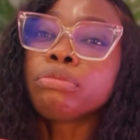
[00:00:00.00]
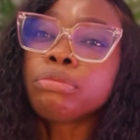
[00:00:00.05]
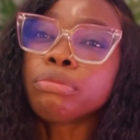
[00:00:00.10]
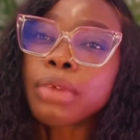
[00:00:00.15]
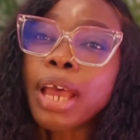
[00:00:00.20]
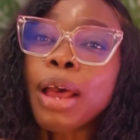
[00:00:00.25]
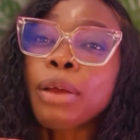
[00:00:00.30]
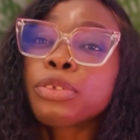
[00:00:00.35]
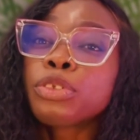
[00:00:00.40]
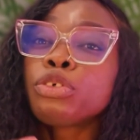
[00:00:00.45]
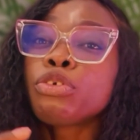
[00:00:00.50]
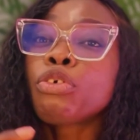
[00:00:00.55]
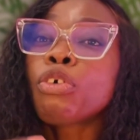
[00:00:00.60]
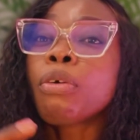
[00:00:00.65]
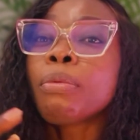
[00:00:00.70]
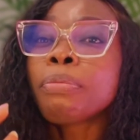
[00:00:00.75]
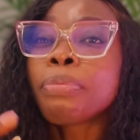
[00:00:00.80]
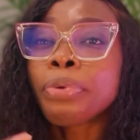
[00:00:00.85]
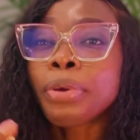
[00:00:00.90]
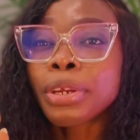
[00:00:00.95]
how to
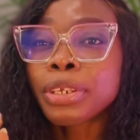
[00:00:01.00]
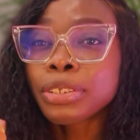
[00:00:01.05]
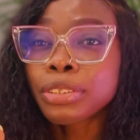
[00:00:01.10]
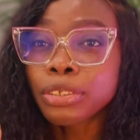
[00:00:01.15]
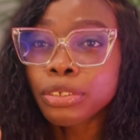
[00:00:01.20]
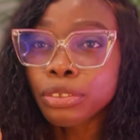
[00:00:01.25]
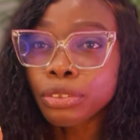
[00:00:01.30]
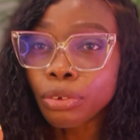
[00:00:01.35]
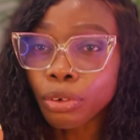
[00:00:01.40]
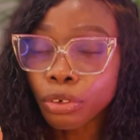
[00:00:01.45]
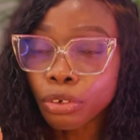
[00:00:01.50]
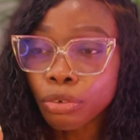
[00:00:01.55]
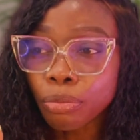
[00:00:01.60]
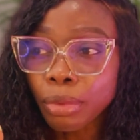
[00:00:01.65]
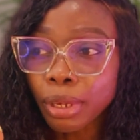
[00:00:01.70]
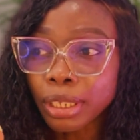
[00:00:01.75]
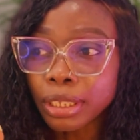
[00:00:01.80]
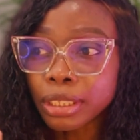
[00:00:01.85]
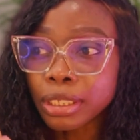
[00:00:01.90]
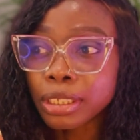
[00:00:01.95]
compress these
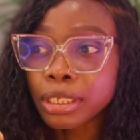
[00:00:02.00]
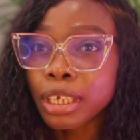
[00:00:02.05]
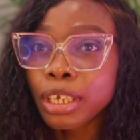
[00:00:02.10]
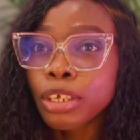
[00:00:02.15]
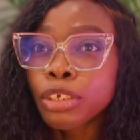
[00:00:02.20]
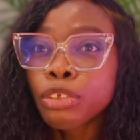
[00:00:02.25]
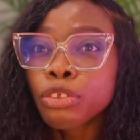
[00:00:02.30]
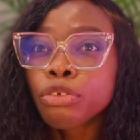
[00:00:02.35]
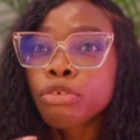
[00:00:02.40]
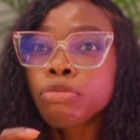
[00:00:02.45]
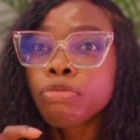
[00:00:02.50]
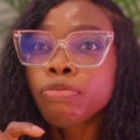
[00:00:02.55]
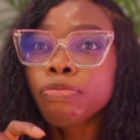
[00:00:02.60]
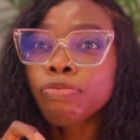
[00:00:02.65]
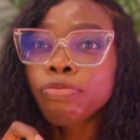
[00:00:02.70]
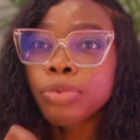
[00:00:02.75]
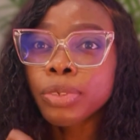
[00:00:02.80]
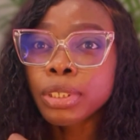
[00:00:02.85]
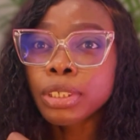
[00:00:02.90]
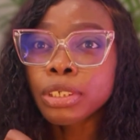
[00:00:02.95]
documents to
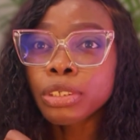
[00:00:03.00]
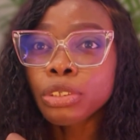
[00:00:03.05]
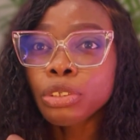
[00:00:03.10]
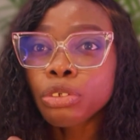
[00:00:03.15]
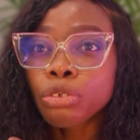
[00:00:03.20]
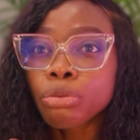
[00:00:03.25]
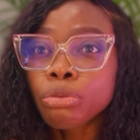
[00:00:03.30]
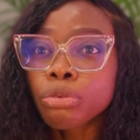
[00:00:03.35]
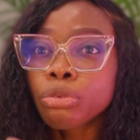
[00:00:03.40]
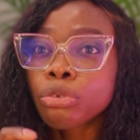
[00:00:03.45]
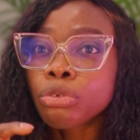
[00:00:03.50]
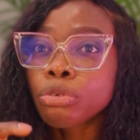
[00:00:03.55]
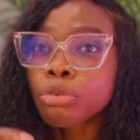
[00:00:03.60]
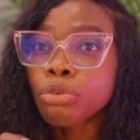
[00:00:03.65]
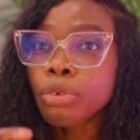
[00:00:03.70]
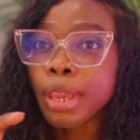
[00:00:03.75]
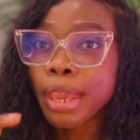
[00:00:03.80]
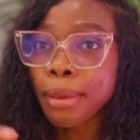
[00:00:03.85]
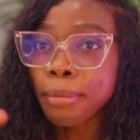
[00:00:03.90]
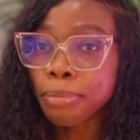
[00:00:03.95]
fit into
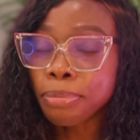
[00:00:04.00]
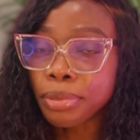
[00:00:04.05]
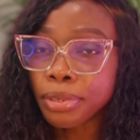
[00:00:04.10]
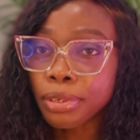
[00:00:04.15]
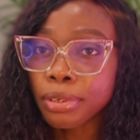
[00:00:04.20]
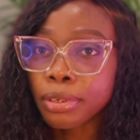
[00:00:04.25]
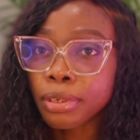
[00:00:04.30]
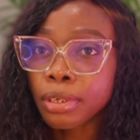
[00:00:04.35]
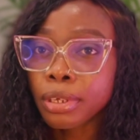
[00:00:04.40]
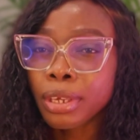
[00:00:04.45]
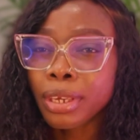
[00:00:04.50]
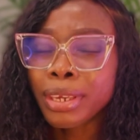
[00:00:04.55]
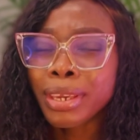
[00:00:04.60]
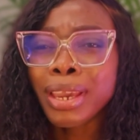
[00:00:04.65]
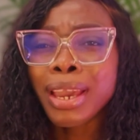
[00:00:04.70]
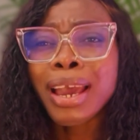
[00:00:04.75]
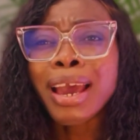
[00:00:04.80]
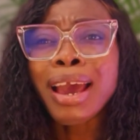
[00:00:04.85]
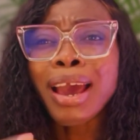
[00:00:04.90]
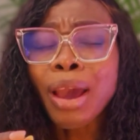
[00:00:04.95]
2 MB.
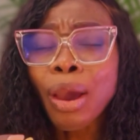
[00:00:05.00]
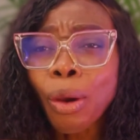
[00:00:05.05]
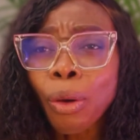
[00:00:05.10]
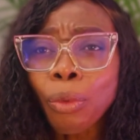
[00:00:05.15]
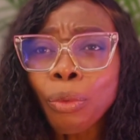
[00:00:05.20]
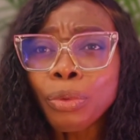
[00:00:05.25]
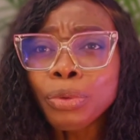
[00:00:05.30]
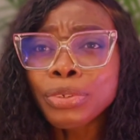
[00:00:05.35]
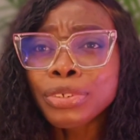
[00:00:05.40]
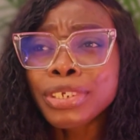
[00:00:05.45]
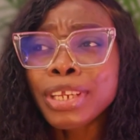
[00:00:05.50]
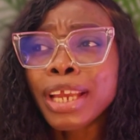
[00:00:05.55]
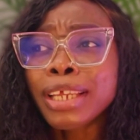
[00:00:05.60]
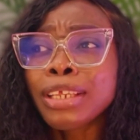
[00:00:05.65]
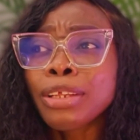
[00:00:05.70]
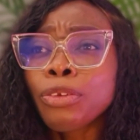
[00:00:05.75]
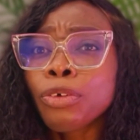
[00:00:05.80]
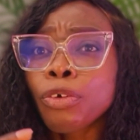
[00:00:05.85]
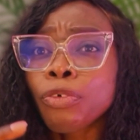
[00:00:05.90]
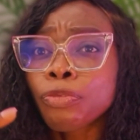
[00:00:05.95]
How she had
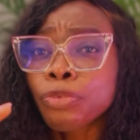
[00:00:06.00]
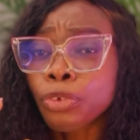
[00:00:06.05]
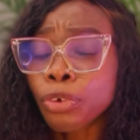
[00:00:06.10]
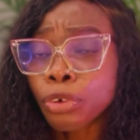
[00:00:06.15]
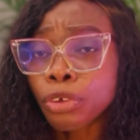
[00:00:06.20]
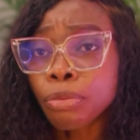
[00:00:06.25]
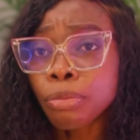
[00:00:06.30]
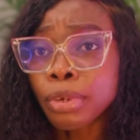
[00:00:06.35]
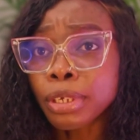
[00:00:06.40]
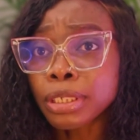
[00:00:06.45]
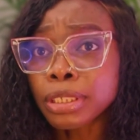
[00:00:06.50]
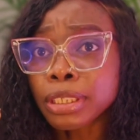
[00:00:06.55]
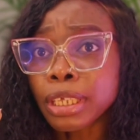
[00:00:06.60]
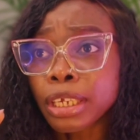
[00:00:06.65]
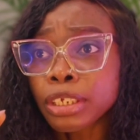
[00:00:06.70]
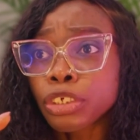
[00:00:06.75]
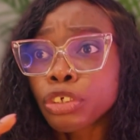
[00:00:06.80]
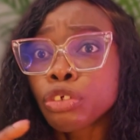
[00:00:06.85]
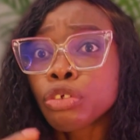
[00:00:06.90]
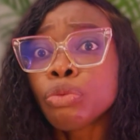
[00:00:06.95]
a lot of documents
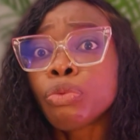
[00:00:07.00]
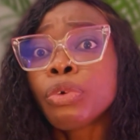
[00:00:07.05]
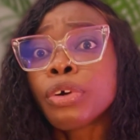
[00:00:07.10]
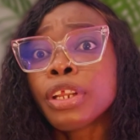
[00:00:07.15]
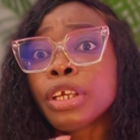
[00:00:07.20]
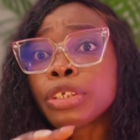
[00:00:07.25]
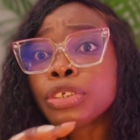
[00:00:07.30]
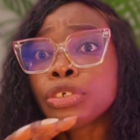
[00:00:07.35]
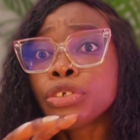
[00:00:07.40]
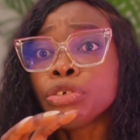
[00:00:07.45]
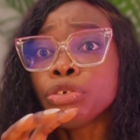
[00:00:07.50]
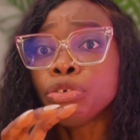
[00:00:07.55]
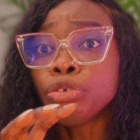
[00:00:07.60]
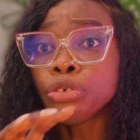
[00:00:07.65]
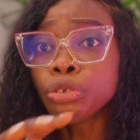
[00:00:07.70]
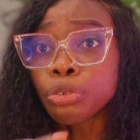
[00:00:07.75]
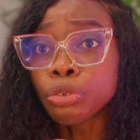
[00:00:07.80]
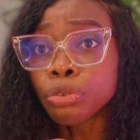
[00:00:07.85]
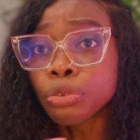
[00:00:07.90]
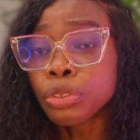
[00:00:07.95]
that she wanted to
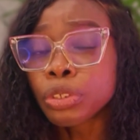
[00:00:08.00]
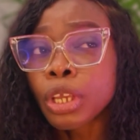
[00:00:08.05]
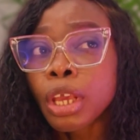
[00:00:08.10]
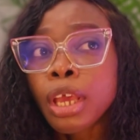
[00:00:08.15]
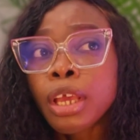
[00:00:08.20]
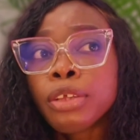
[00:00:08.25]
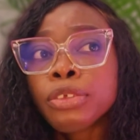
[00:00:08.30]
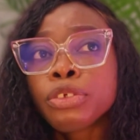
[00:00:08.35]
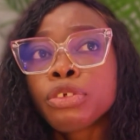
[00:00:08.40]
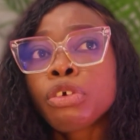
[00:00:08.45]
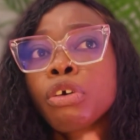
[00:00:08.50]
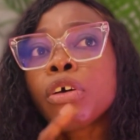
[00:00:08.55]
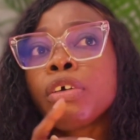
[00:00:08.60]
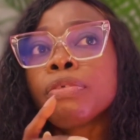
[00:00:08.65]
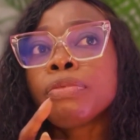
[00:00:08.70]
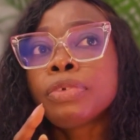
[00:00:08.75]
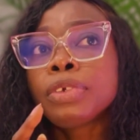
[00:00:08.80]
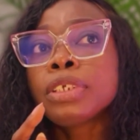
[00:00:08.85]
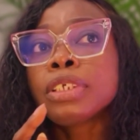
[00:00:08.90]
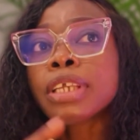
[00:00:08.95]
use to
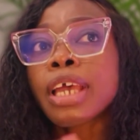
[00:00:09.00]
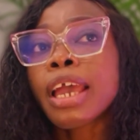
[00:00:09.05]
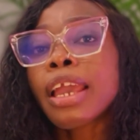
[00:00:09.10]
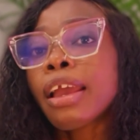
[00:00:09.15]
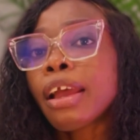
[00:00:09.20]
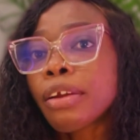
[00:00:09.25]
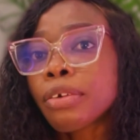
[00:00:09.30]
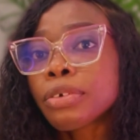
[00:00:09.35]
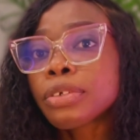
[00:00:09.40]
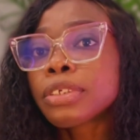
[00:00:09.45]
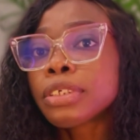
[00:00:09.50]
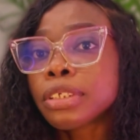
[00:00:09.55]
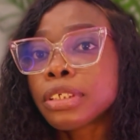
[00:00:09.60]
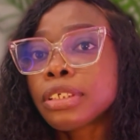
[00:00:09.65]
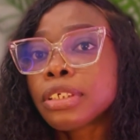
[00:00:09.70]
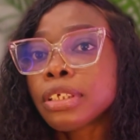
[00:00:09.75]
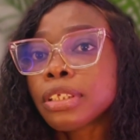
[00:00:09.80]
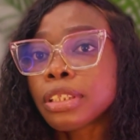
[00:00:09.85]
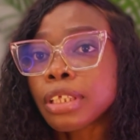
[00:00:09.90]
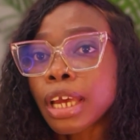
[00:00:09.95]
convince
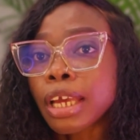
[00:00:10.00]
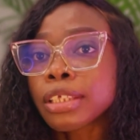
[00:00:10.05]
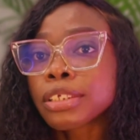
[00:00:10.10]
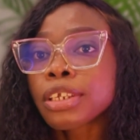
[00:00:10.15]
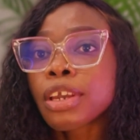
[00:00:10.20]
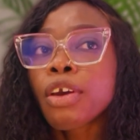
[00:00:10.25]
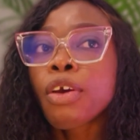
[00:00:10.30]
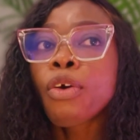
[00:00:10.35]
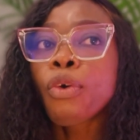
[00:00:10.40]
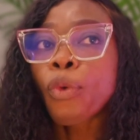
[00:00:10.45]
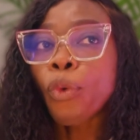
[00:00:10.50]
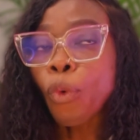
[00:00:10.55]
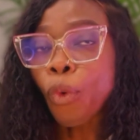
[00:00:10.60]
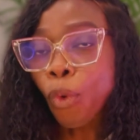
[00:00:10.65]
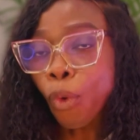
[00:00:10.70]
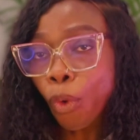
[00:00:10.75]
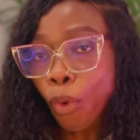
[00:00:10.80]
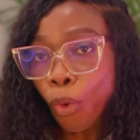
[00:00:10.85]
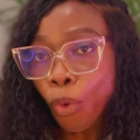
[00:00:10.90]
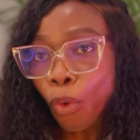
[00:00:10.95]
IRCC that,
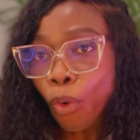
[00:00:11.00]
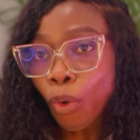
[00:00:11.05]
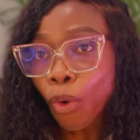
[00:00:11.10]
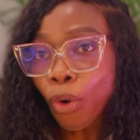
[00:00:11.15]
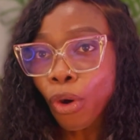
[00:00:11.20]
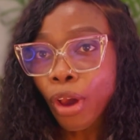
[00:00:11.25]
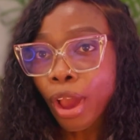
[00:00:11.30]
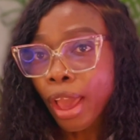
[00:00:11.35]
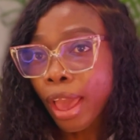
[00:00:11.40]
oh,